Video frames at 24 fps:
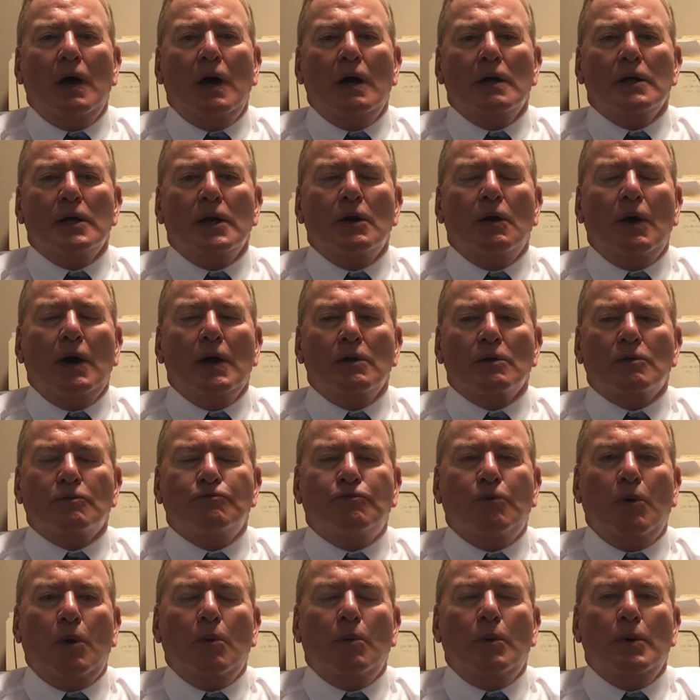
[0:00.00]
you know, I look
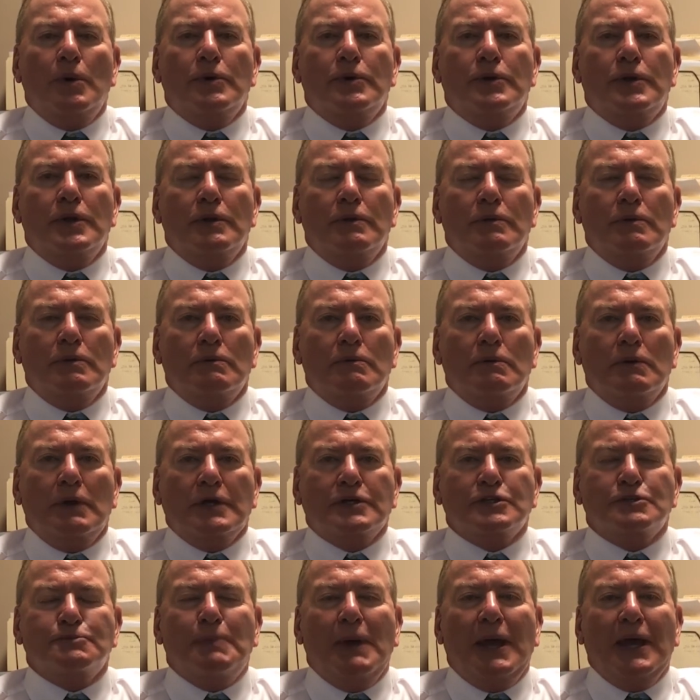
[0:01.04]
forward to
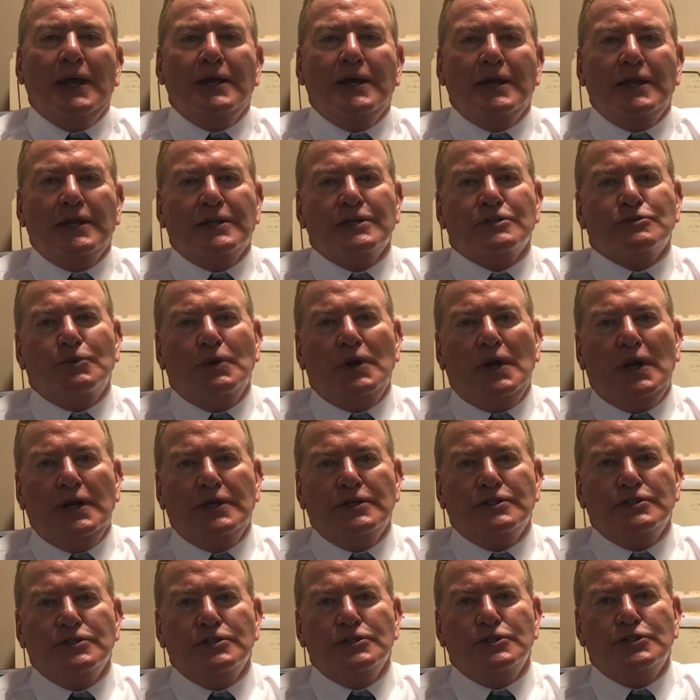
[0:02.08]
expanding this
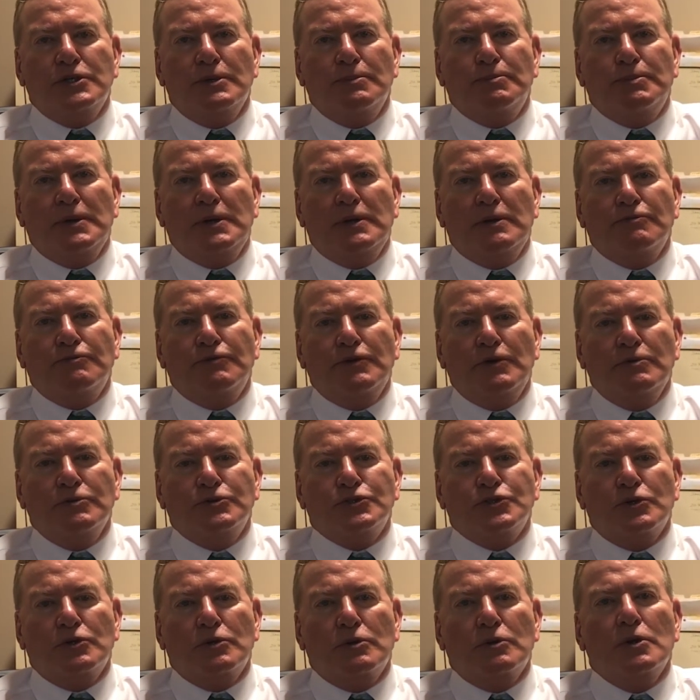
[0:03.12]
relationship in the
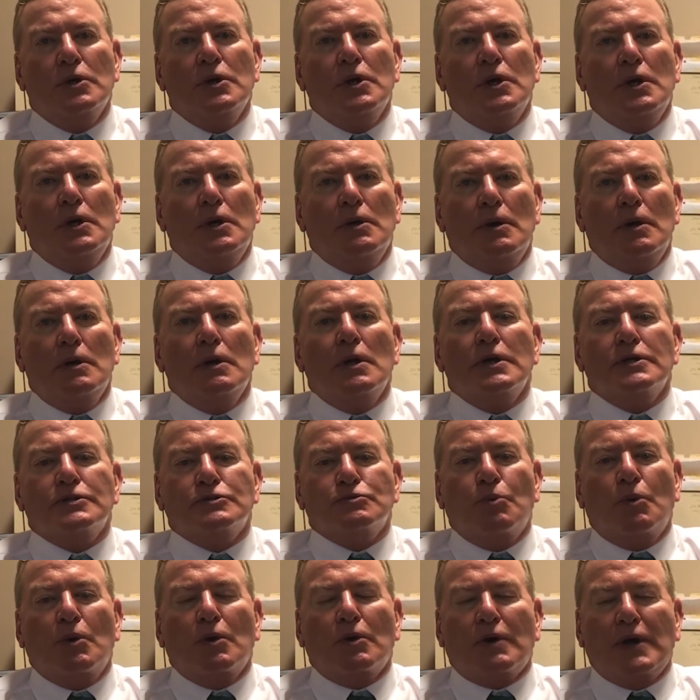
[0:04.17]
future. It's
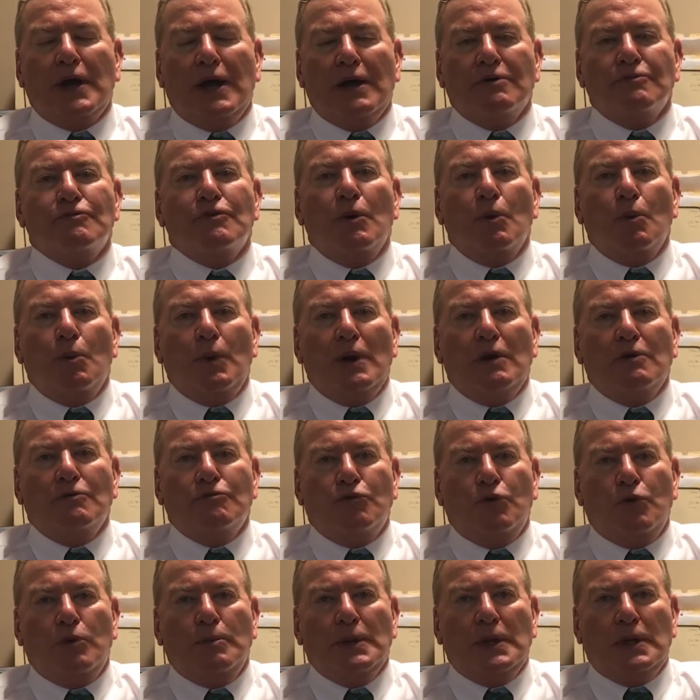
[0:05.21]
worked out very well
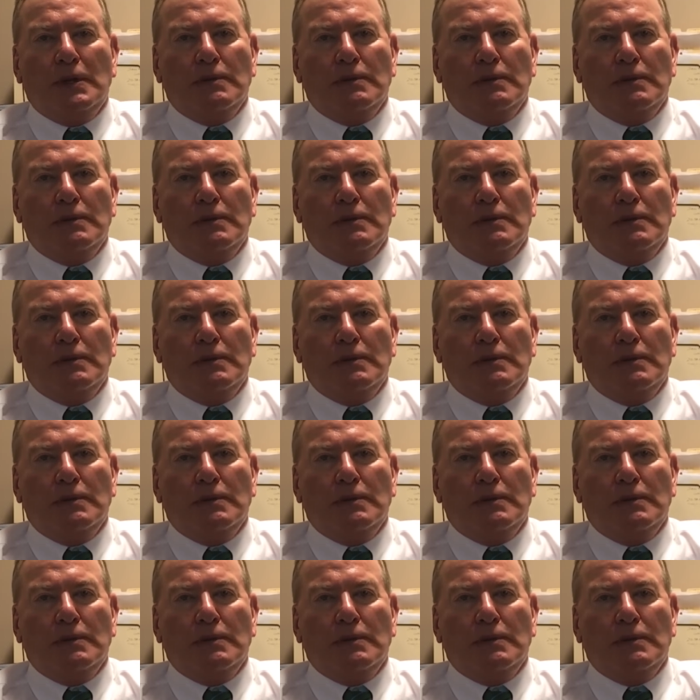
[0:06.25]
for me.